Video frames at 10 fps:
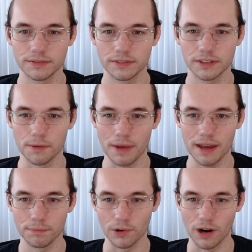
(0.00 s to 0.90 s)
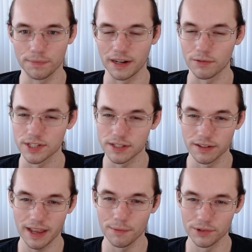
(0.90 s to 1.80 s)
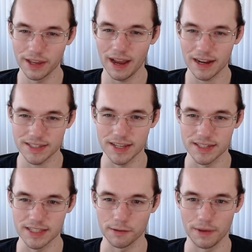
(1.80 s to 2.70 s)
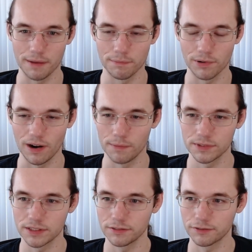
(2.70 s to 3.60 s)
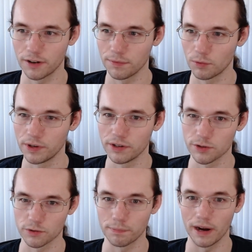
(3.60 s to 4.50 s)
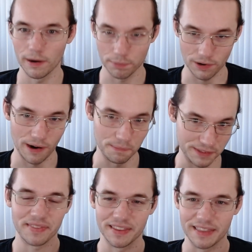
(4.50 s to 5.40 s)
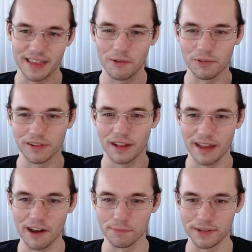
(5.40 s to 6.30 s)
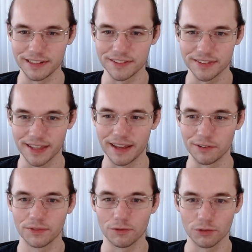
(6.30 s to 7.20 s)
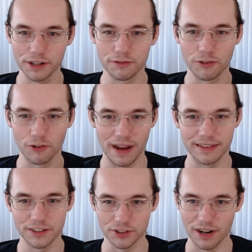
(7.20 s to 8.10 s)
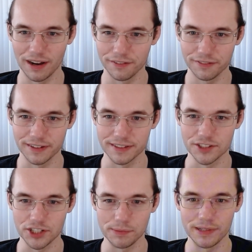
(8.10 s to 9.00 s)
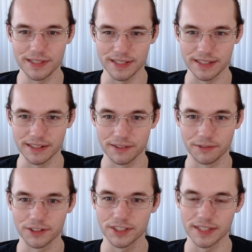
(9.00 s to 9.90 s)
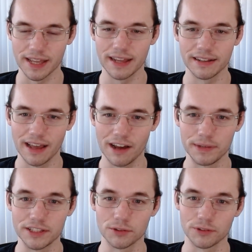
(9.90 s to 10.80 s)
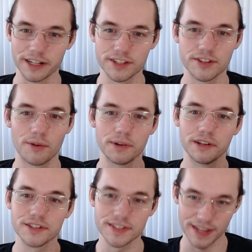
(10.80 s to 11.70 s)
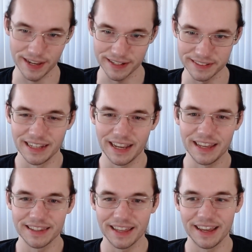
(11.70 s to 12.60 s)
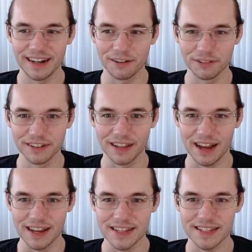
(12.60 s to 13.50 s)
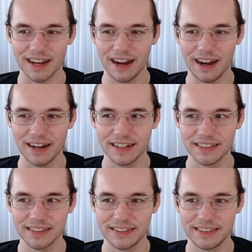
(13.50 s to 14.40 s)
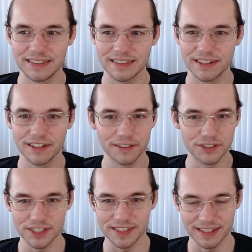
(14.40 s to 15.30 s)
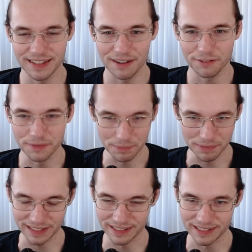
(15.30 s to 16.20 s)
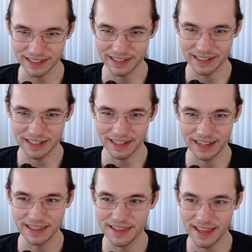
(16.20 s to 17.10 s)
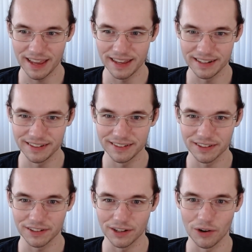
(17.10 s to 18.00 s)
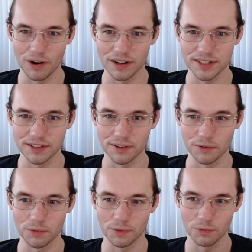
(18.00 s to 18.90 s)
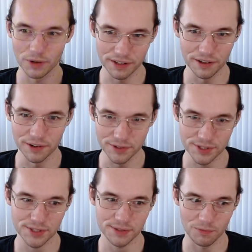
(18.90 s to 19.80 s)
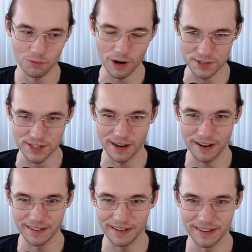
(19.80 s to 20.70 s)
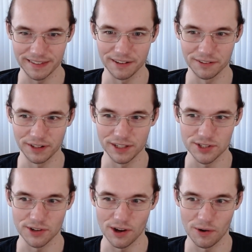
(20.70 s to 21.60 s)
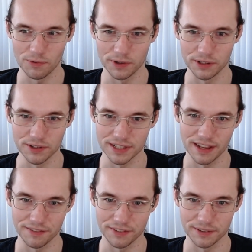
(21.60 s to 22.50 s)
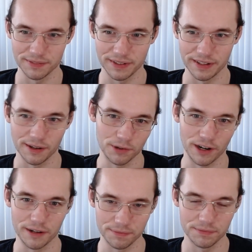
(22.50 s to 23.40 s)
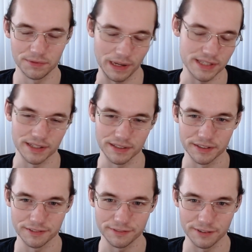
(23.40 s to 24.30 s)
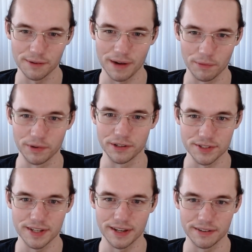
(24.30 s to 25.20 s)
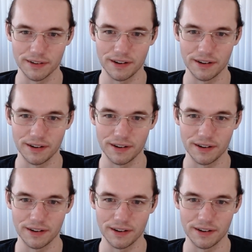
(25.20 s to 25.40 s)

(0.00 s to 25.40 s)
command prompt that I was still able to access the command prompt from the Windows repair prompt. That allowed me to then reformat the drive into GPT, which then allowed me to reinstall Windows 10. And then I realized I could have just done that from the beginning and then go onto the Windows website and then install Windows 11 and upgrade basically from my Windows 10